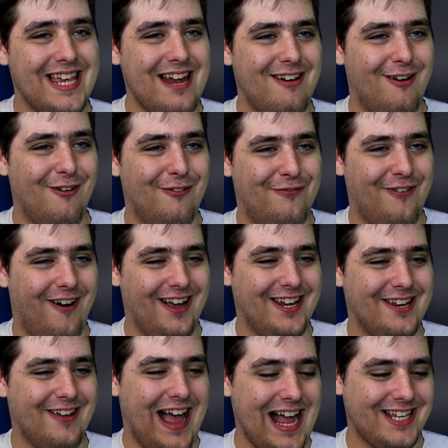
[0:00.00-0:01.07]

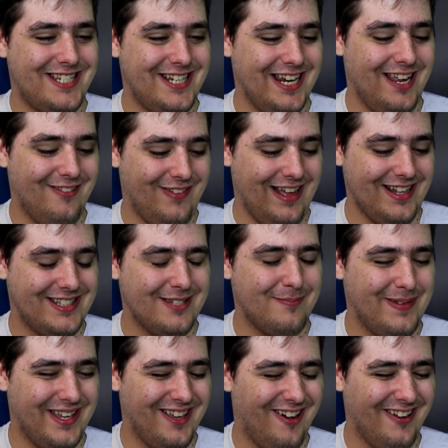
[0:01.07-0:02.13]
terrified actually, if I had to
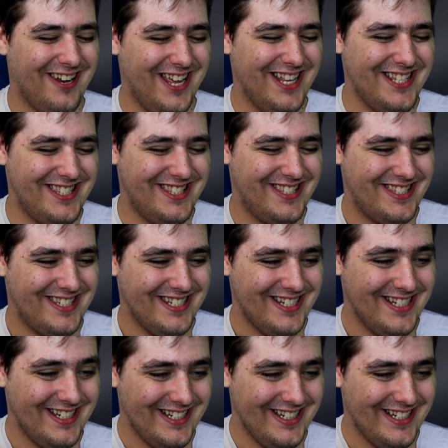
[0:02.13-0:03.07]
be honest.